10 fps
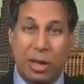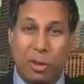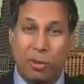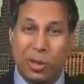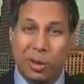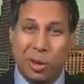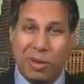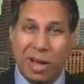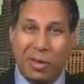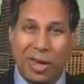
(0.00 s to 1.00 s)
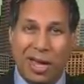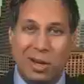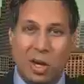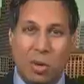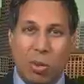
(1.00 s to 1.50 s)
thrilled about that,
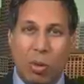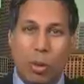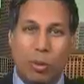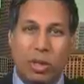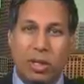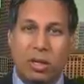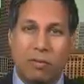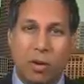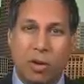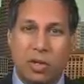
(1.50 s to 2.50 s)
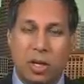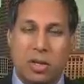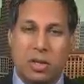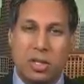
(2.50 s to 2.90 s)
but what we're really going to focus on is